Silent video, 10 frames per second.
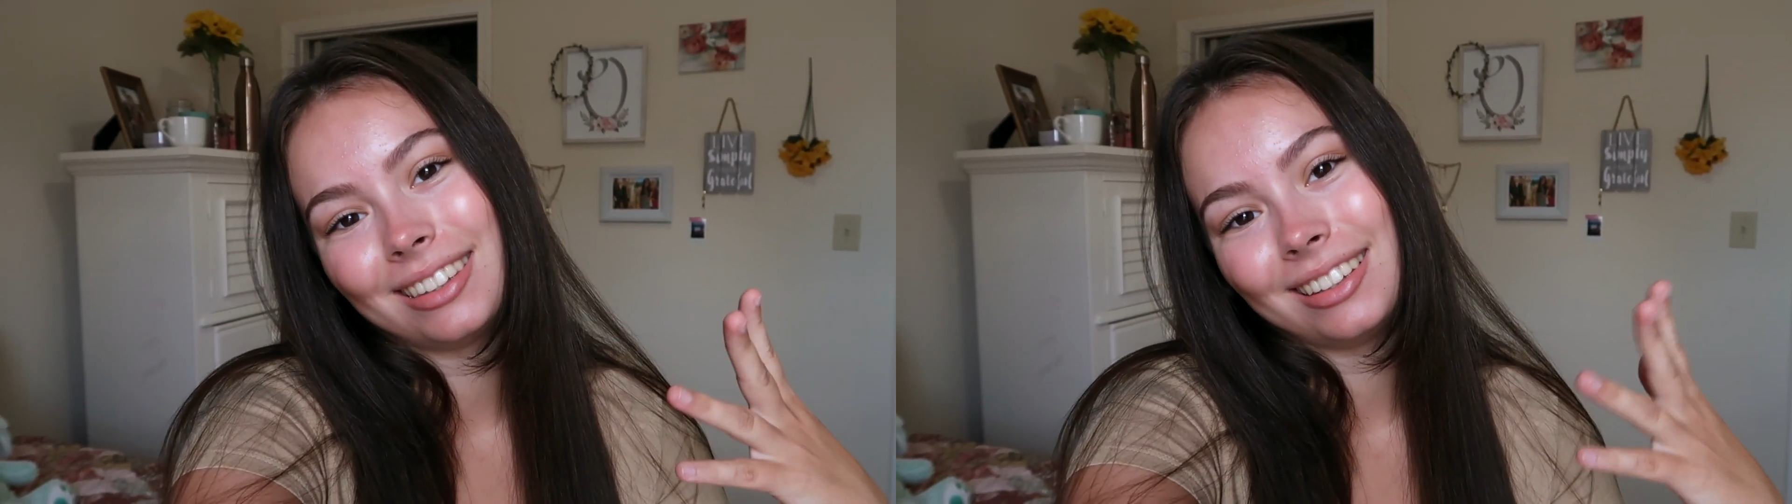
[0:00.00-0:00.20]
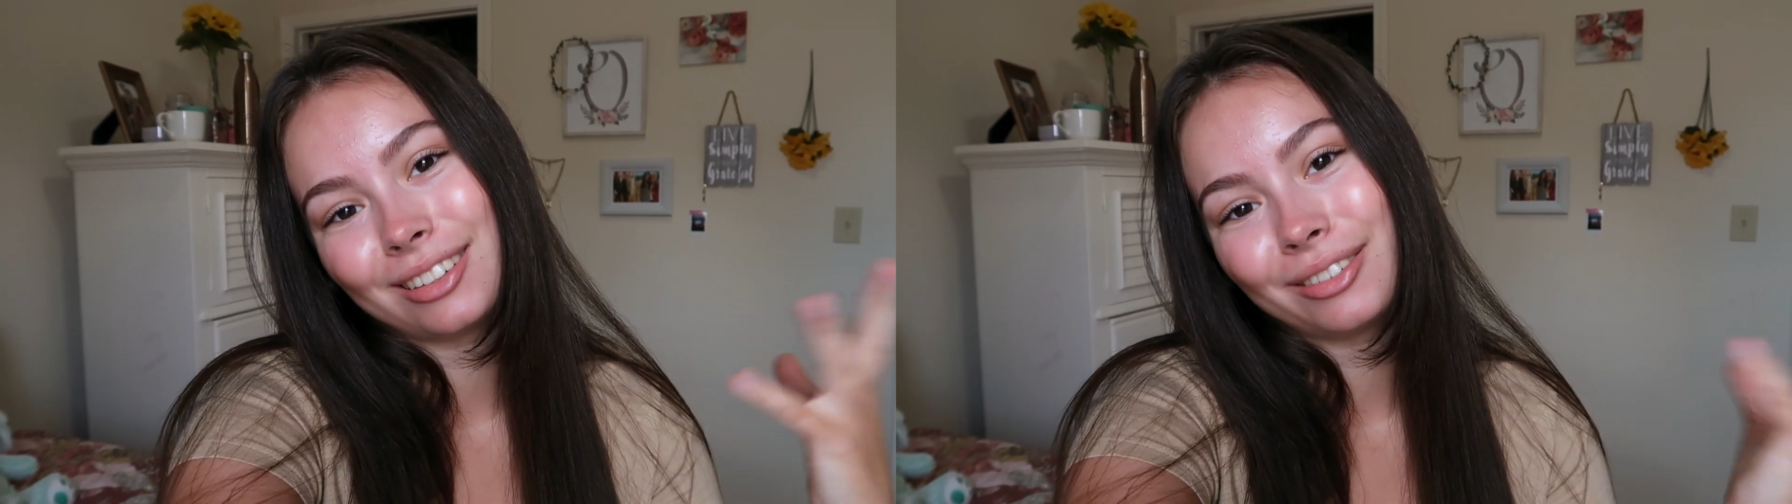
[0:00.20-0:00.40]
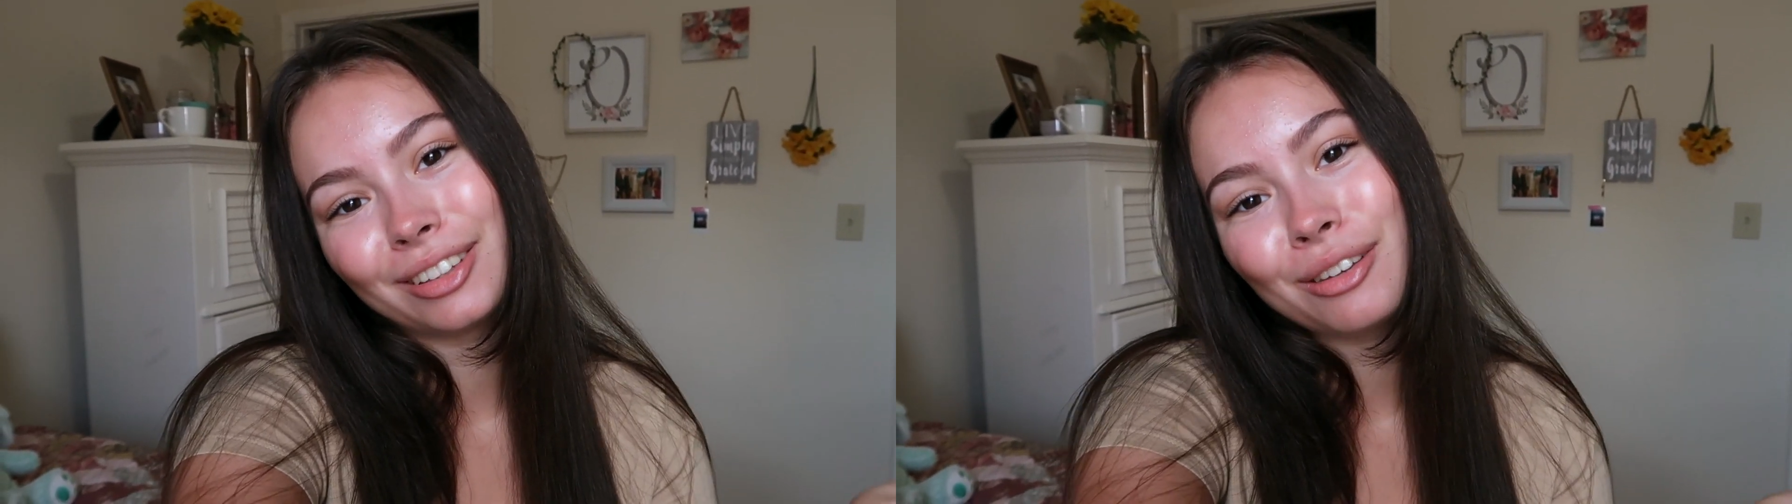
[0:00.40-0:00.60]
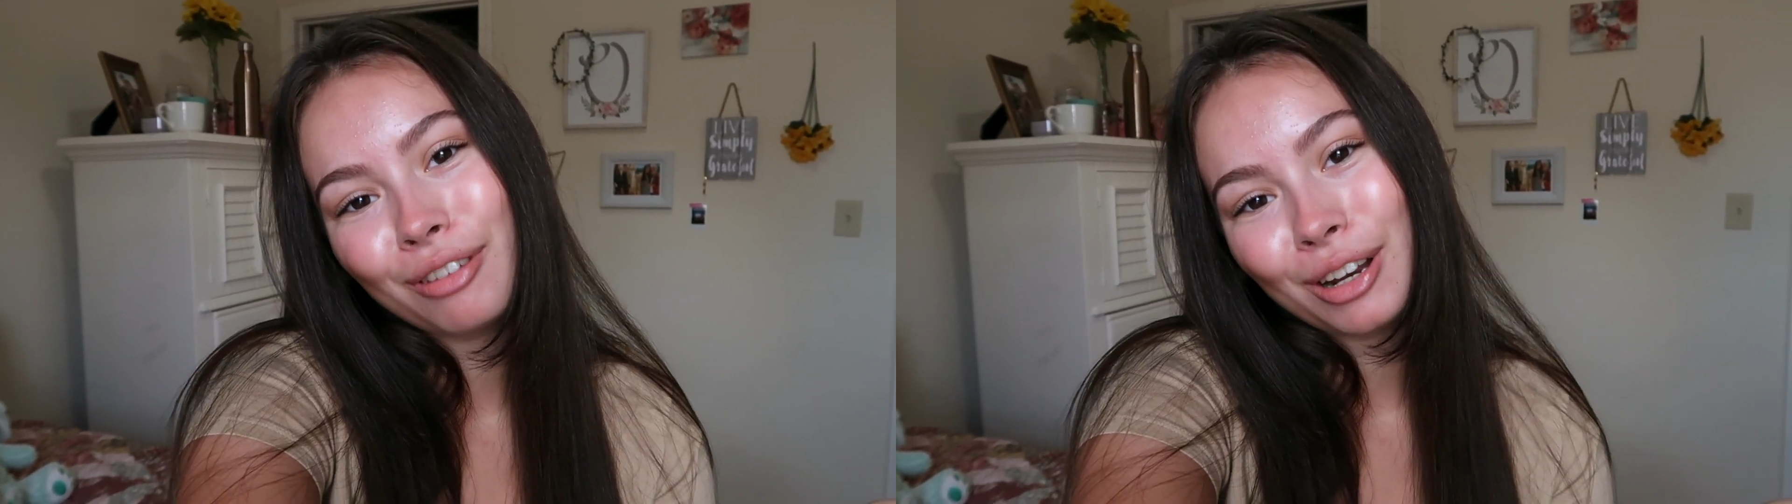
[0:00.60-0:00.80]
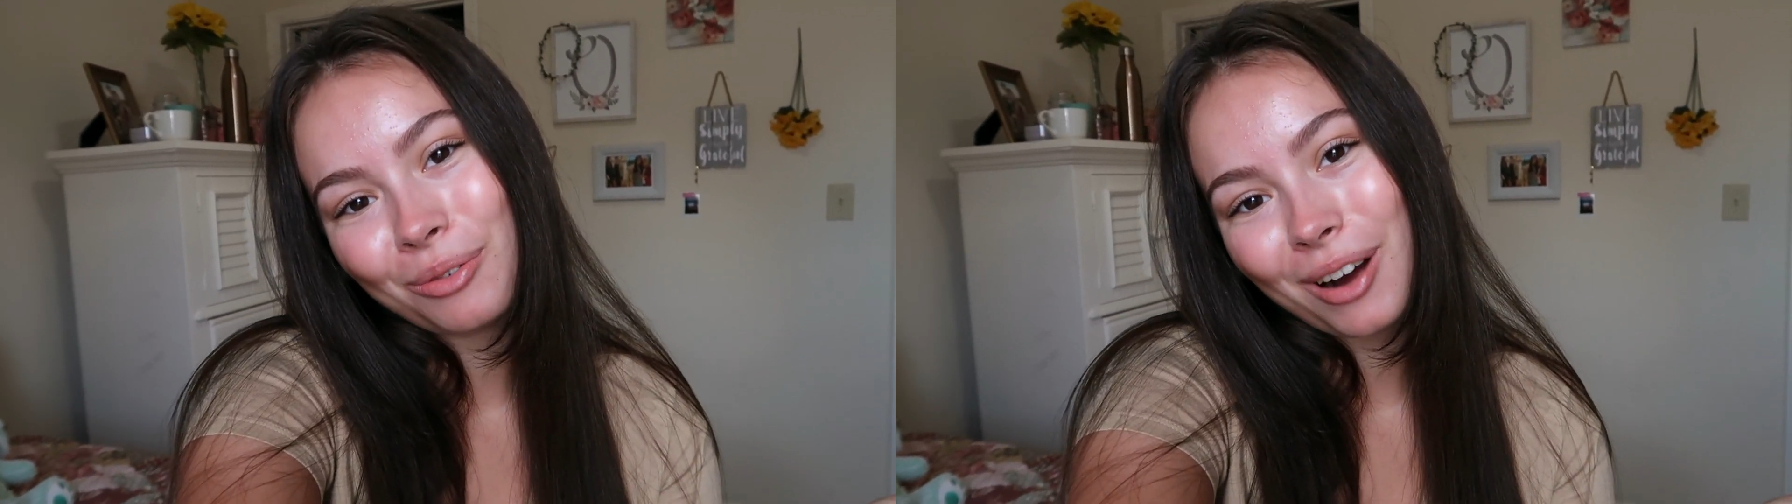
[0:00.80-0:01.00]
these are really
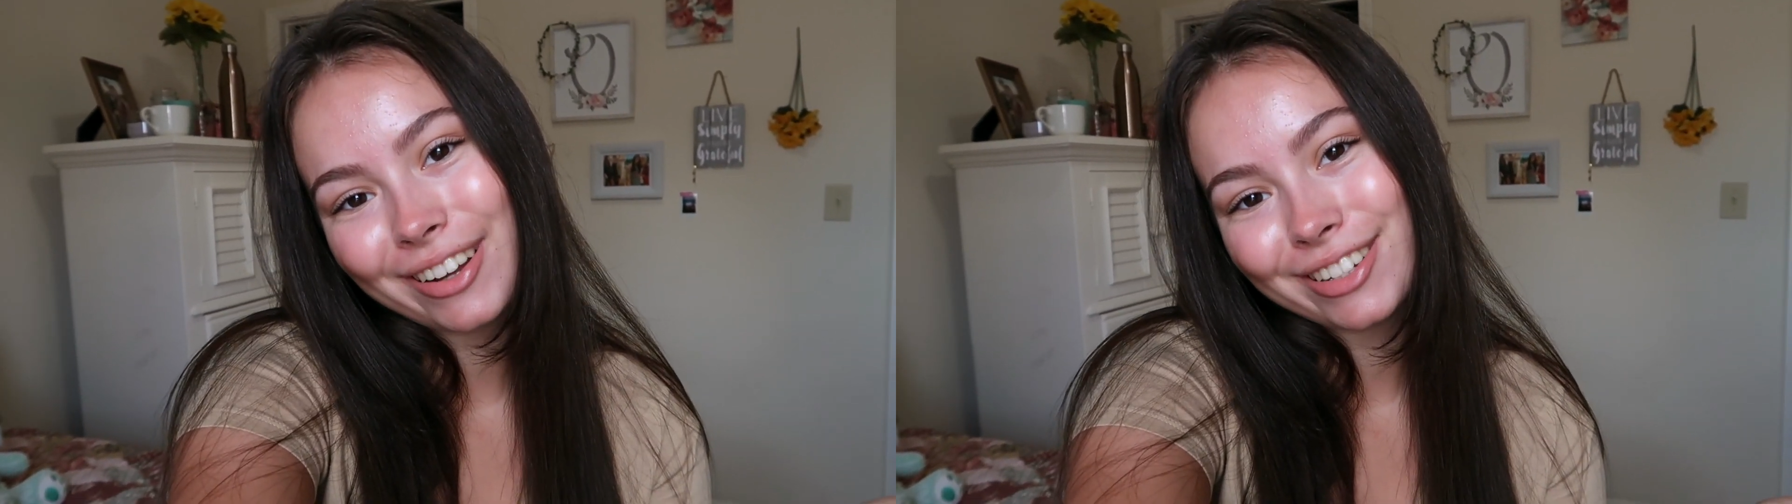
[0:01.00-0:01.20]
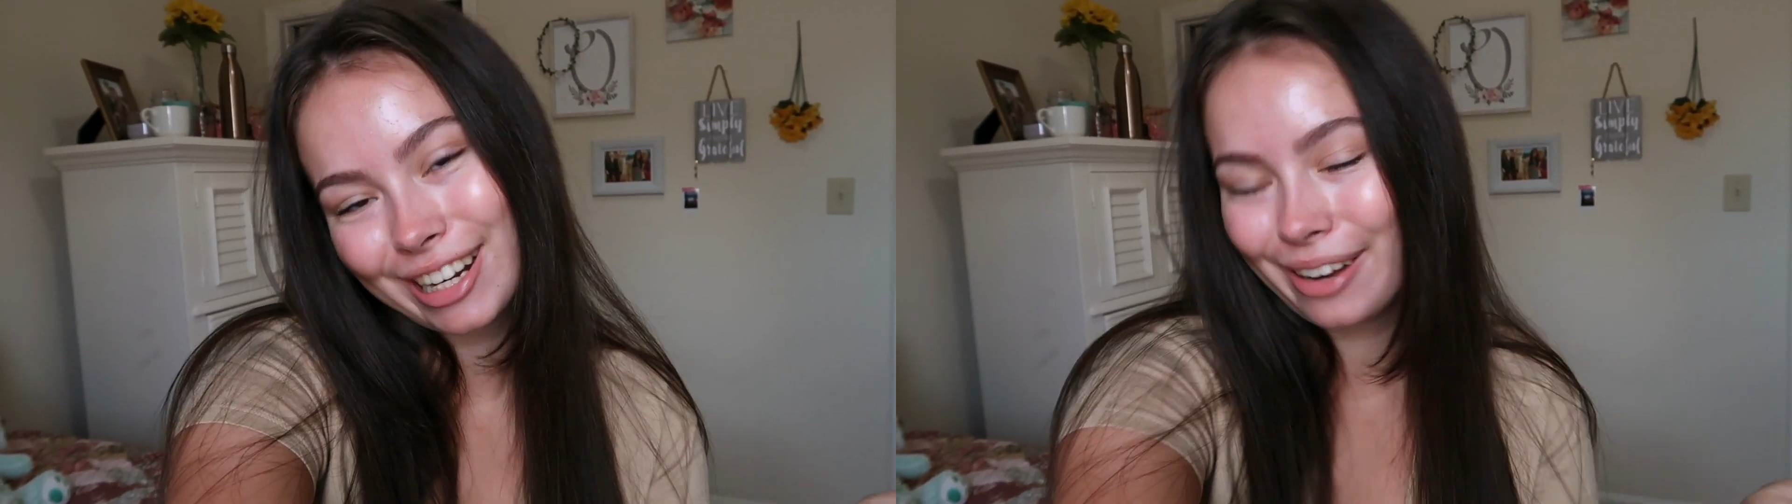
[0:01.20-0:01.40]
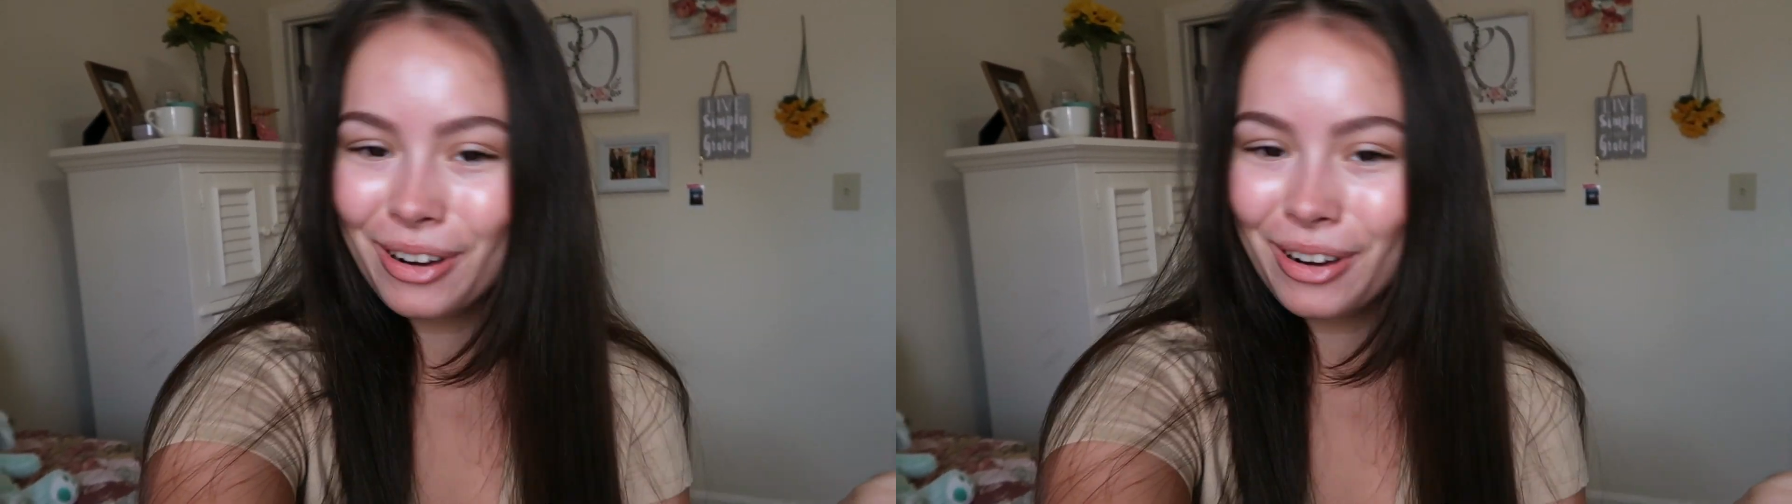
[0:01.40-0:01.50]
fun to watch and I